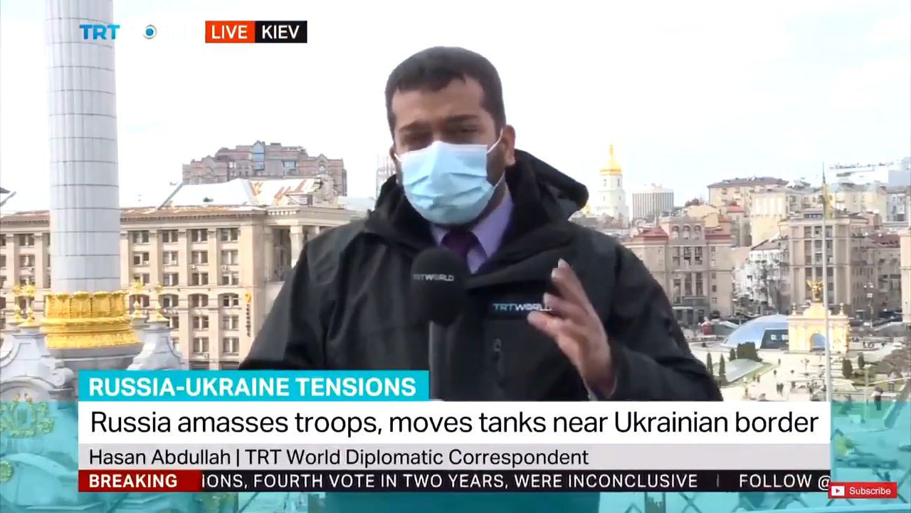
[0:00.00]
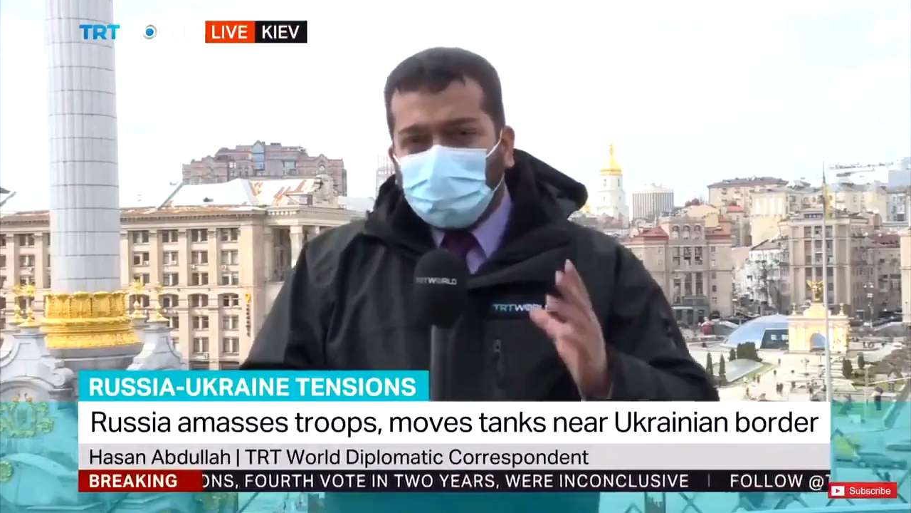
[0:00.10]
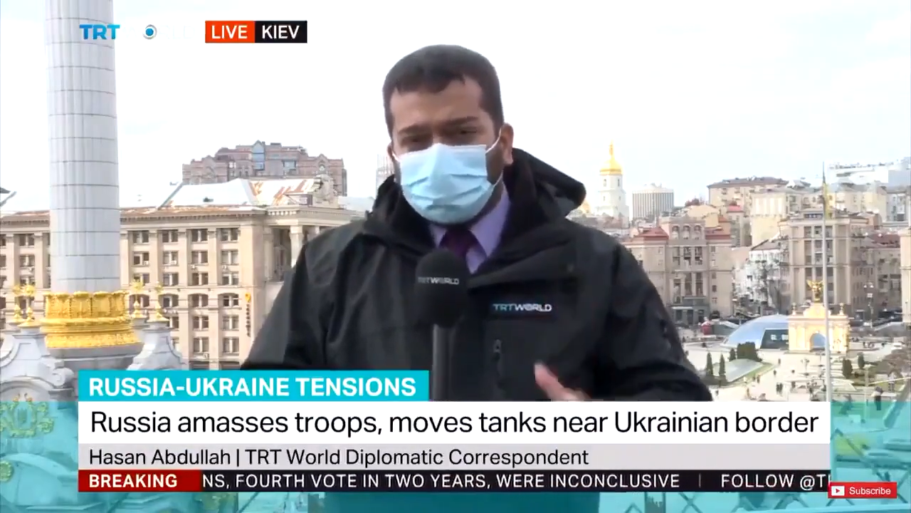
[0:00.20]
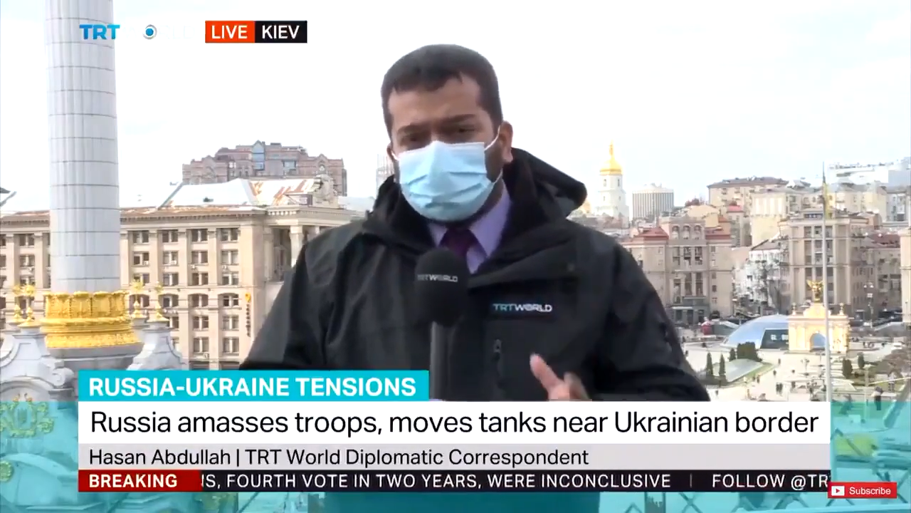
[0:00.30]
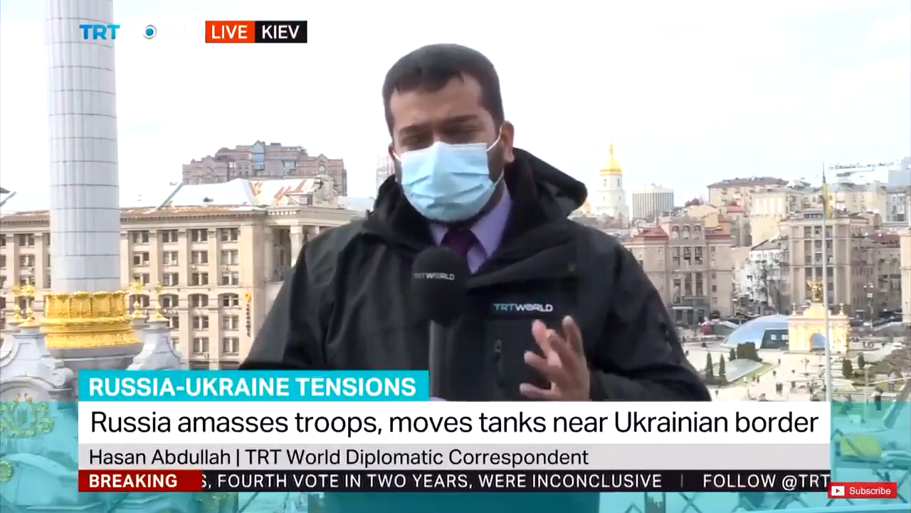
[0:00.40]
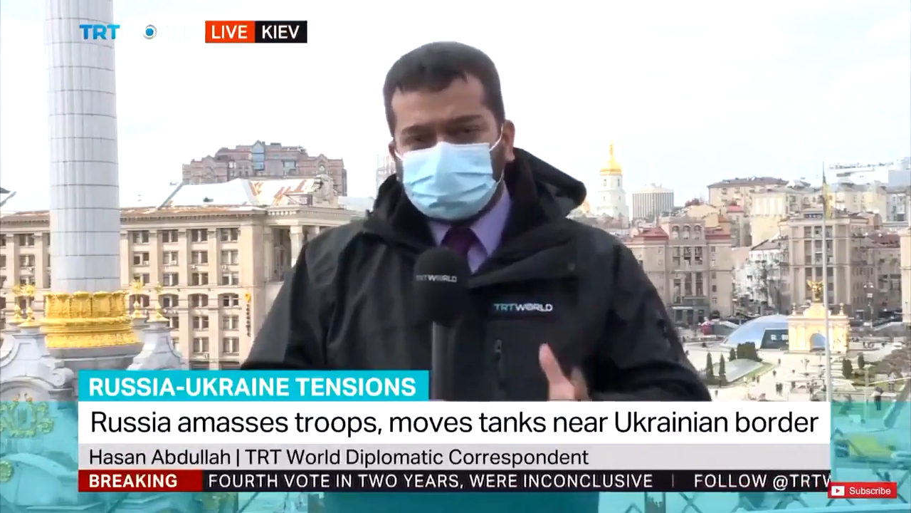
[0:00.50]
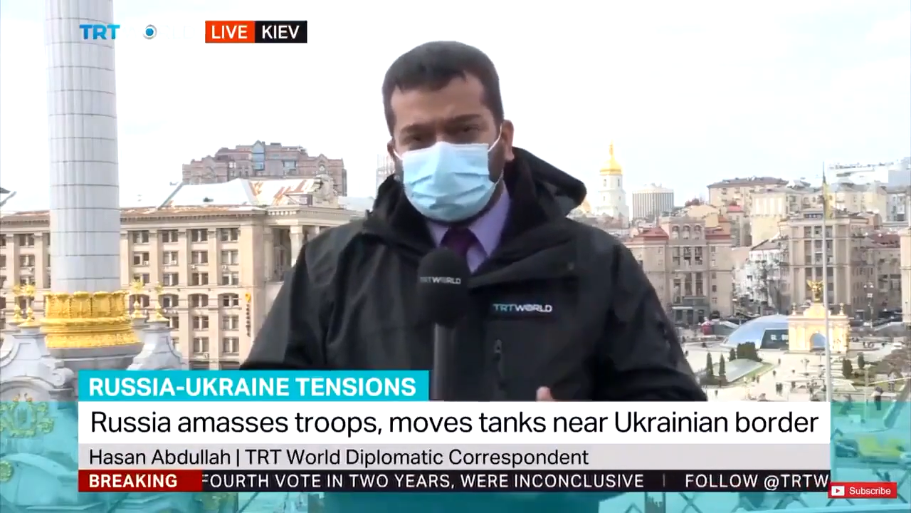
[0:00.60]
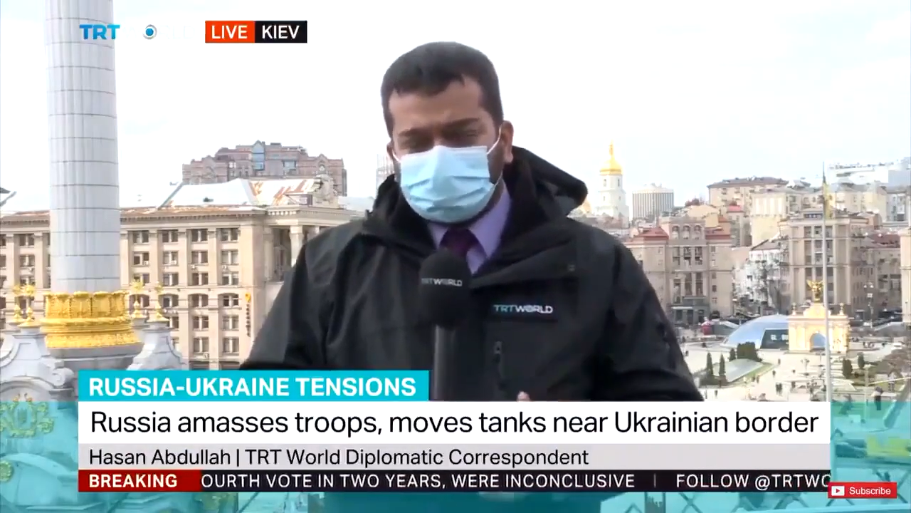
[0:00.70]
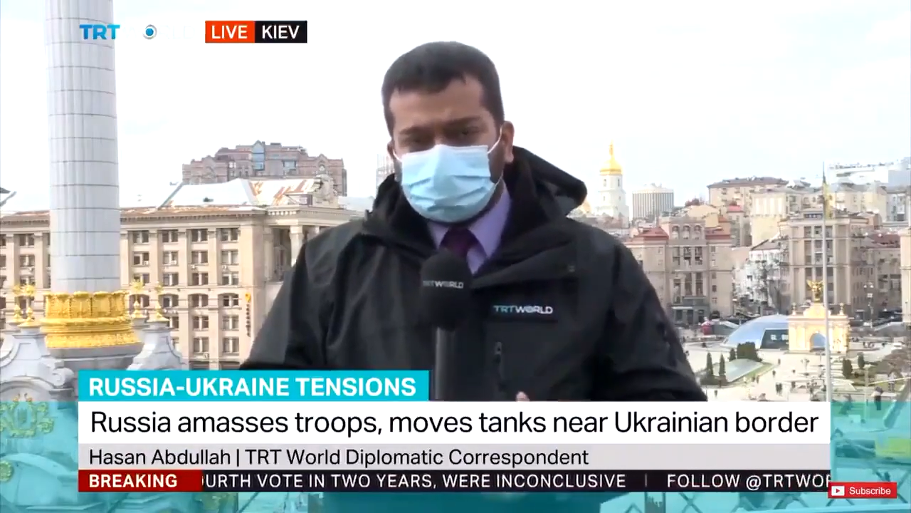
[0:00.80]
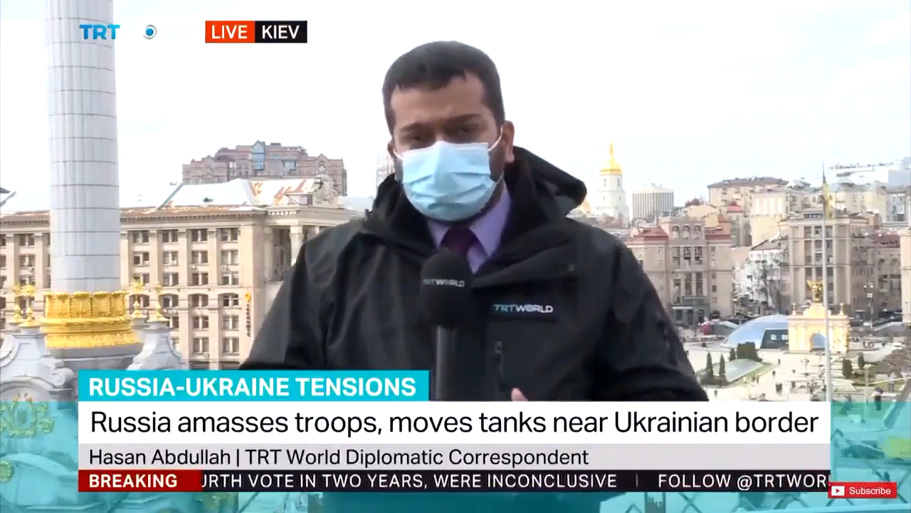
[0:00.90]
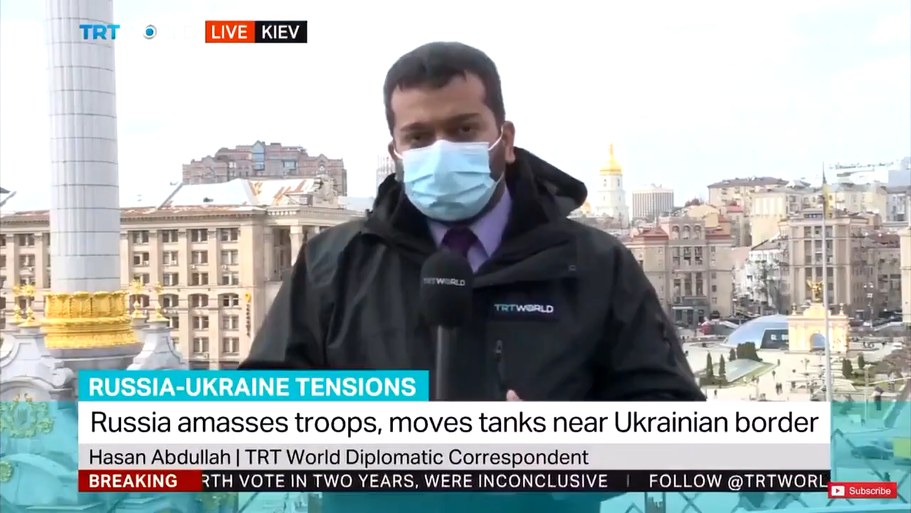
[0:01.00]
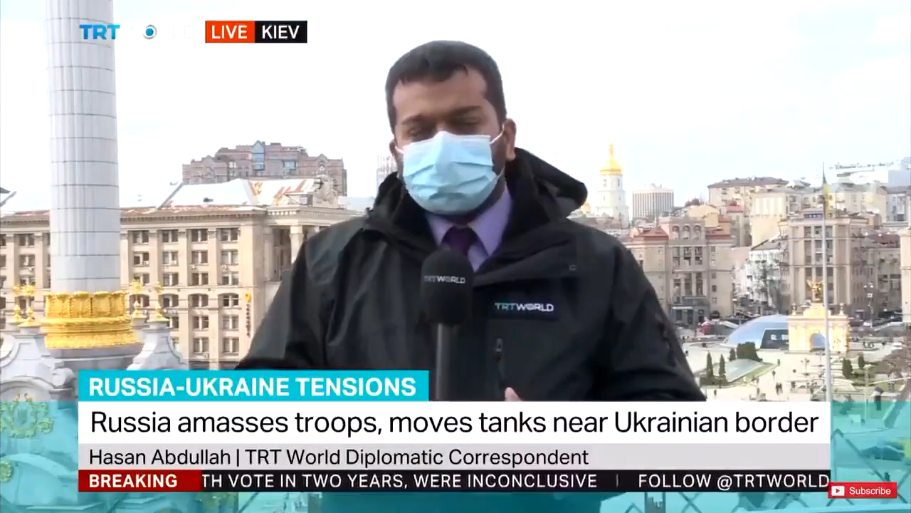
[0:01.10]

power projection.